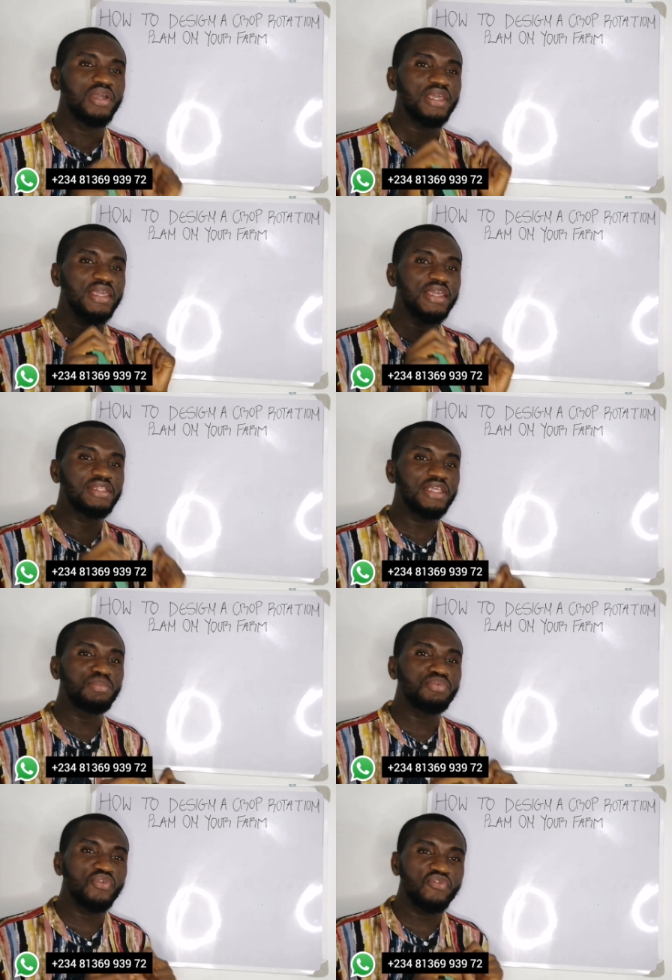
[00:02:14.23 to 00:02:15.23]
in
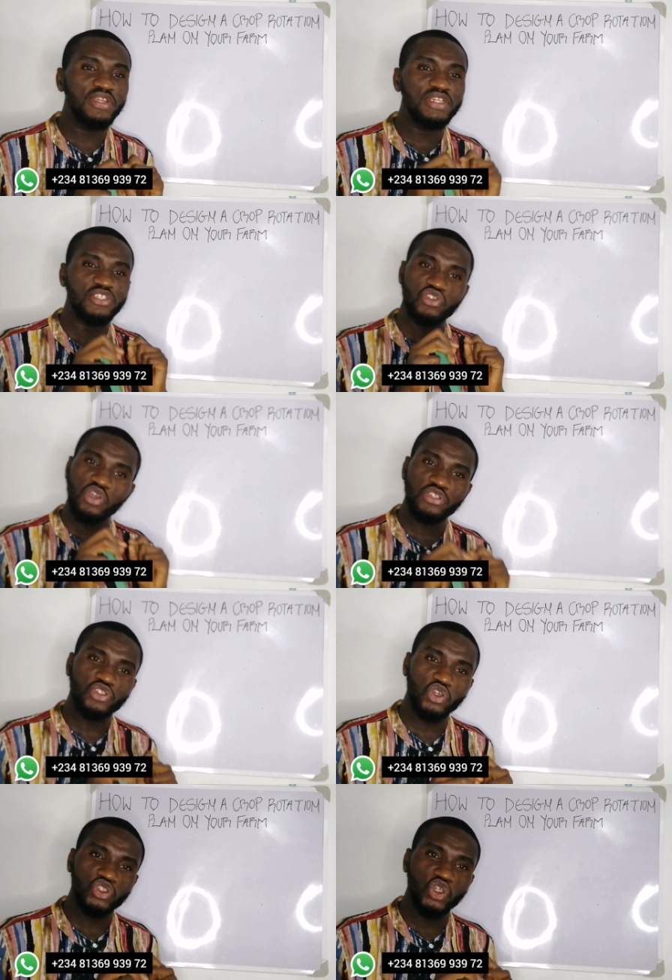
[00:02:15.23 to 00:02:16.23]
improving the soil
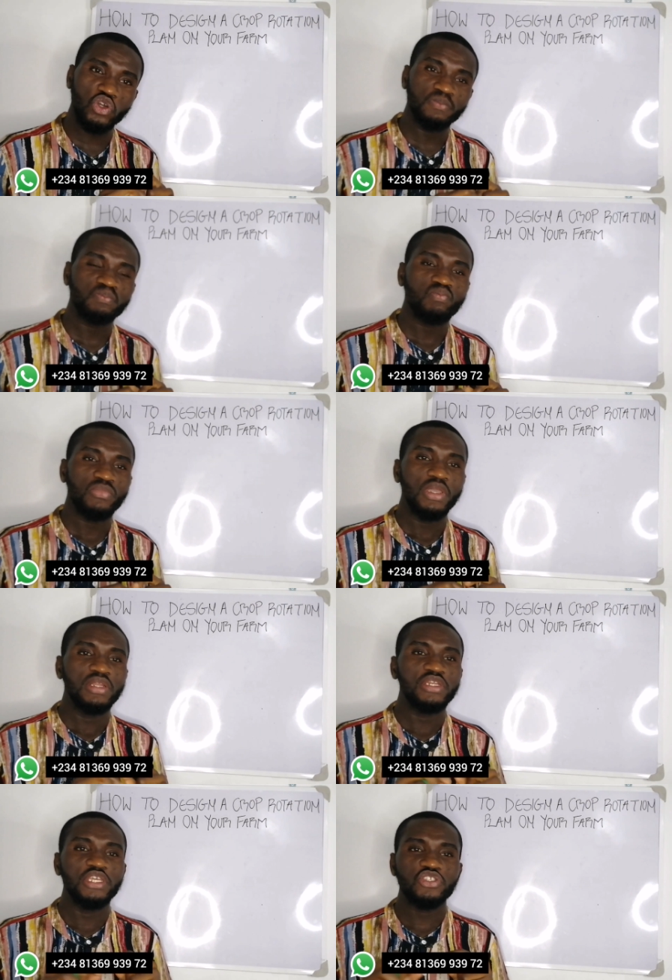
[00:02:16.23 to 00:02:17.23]
structure,
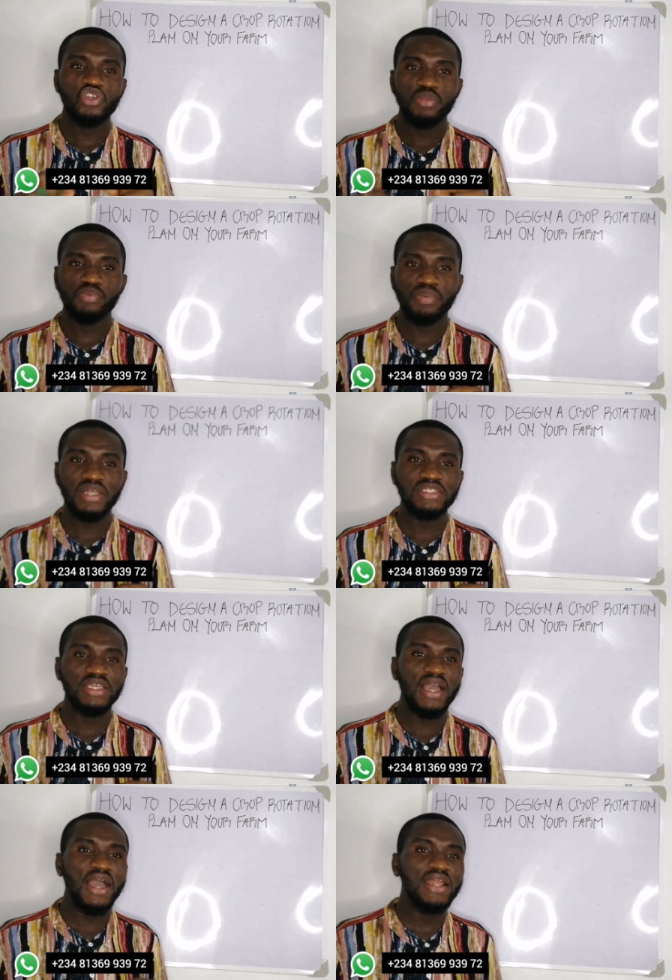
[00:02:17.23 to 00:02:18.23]
the soil
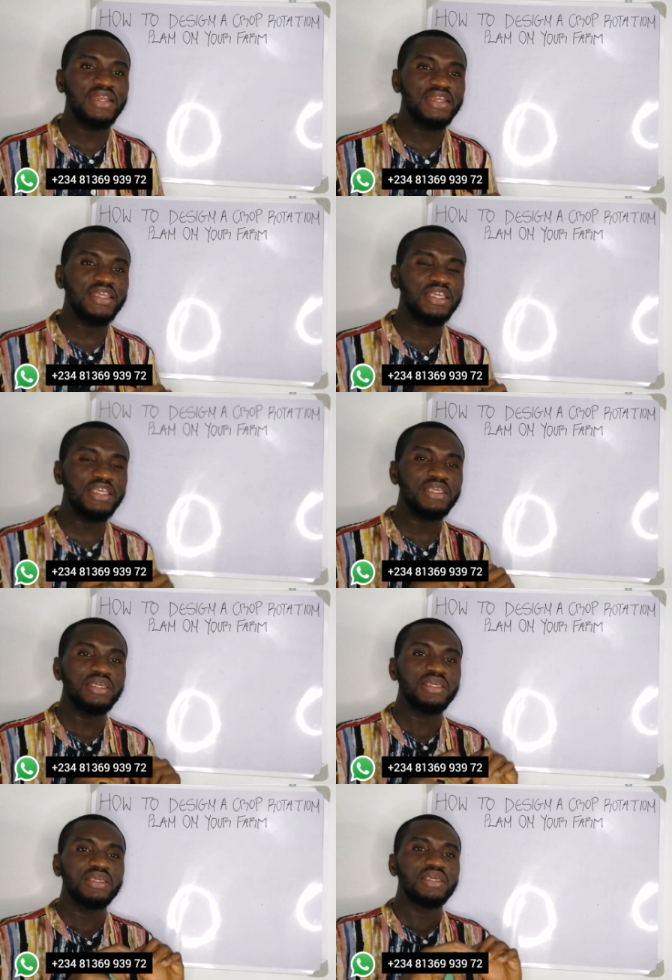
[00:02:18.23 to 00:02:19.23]
property, and the
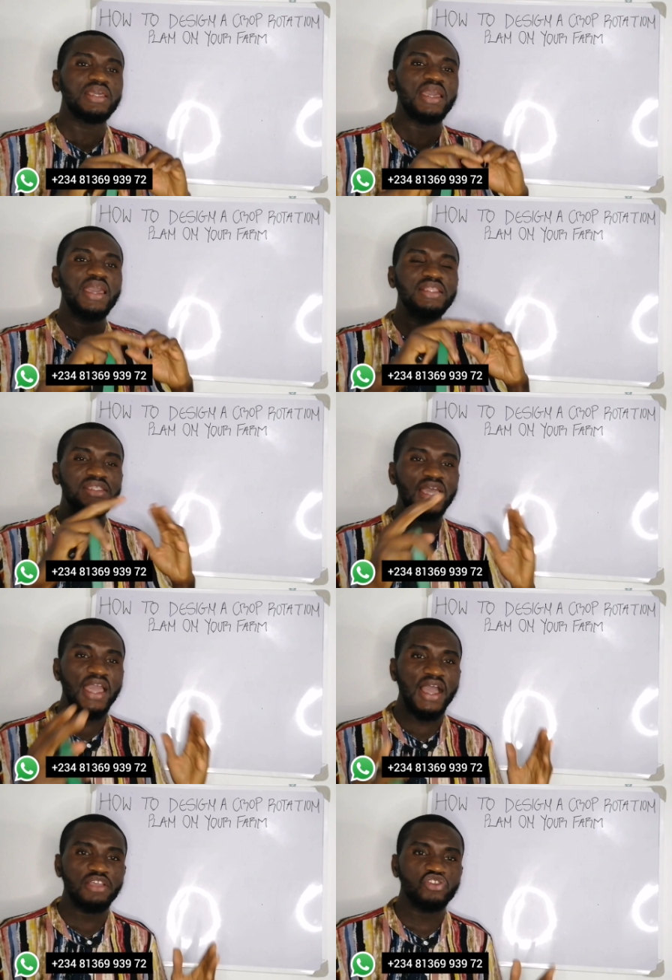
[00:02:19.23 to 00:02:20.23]

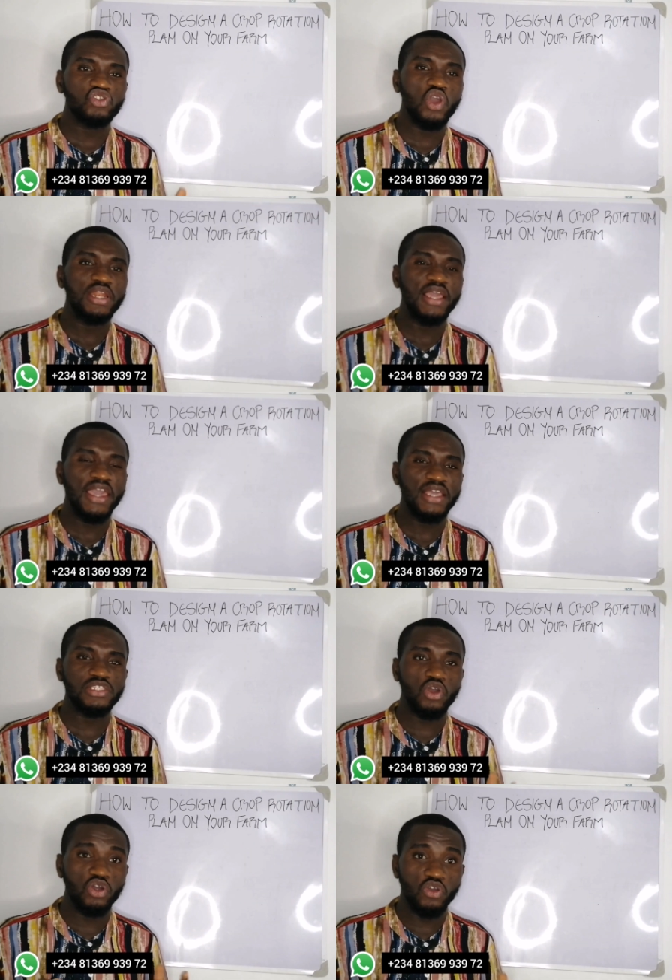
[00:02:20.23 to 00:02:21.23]
entire soil
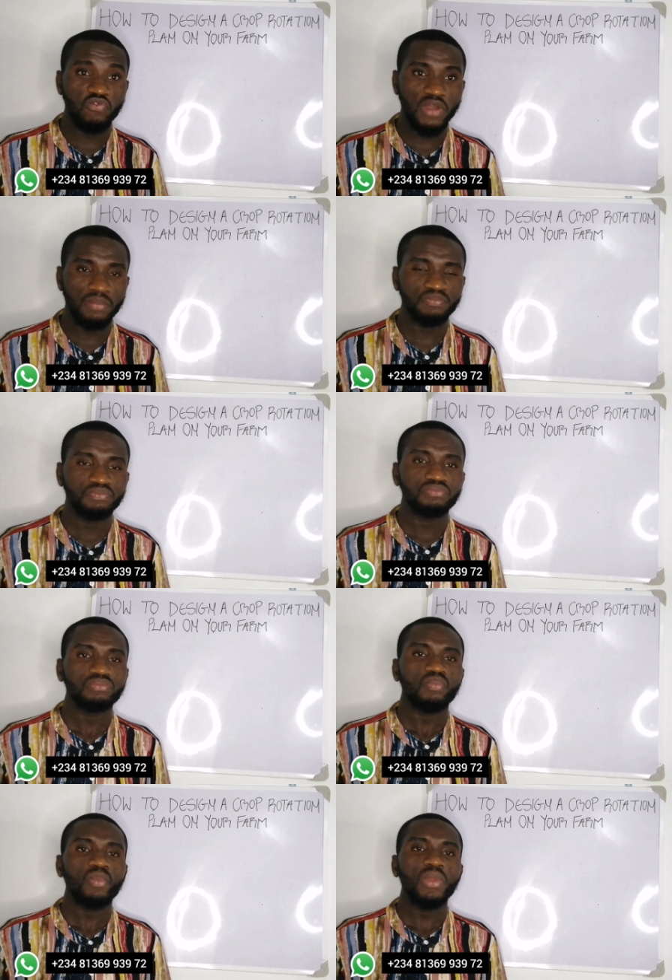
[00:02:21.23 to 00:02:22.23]
heads on your farm.
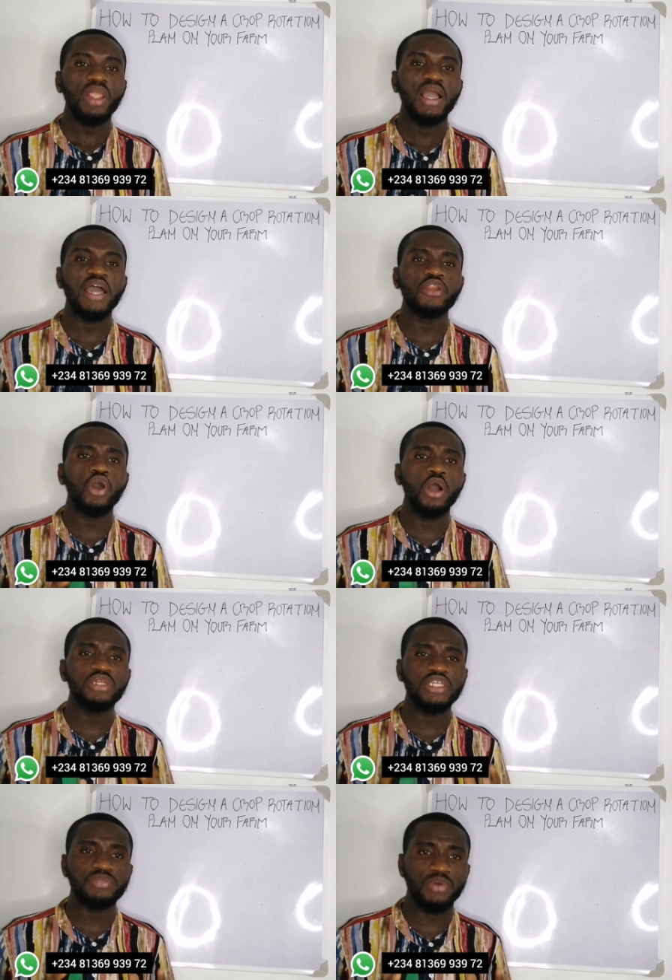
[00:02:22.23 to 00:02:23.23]
And all
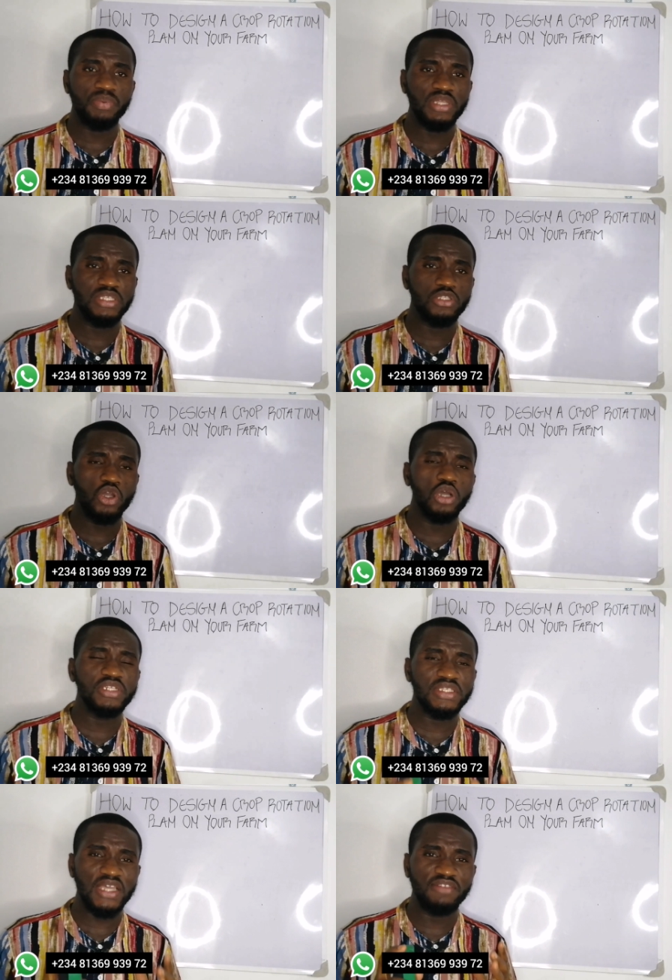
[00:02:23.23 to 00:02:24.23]
these properties, all
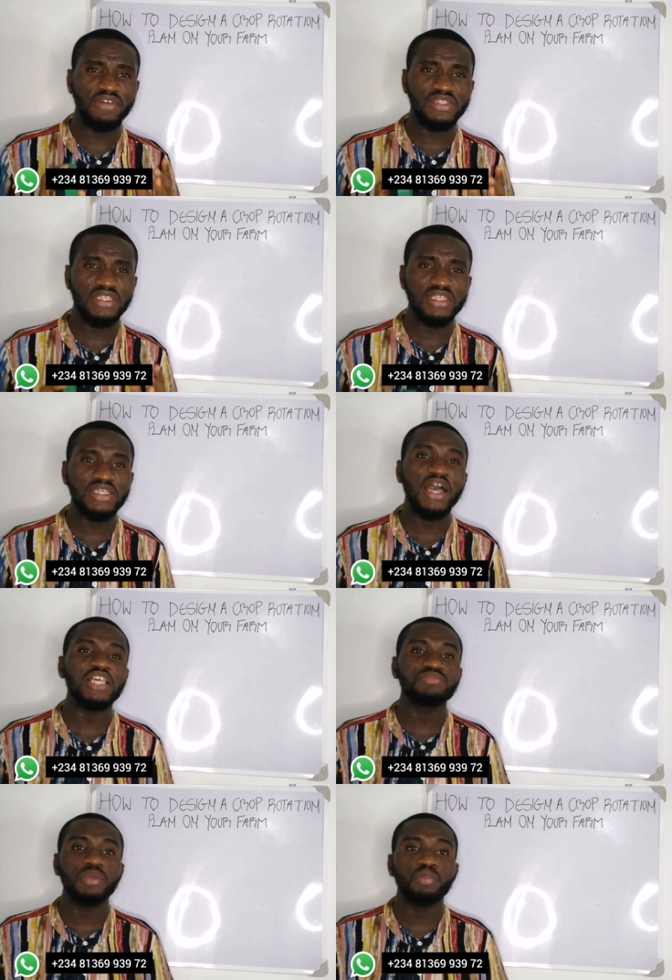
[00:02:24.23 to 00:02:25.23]
these advantages
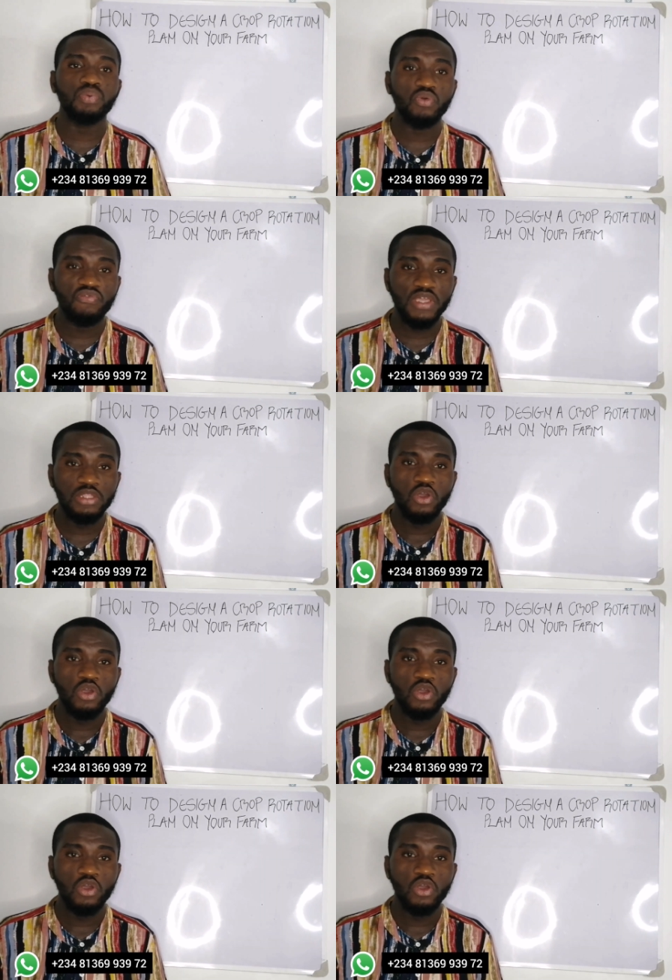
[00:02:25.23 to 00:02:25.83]
has been proven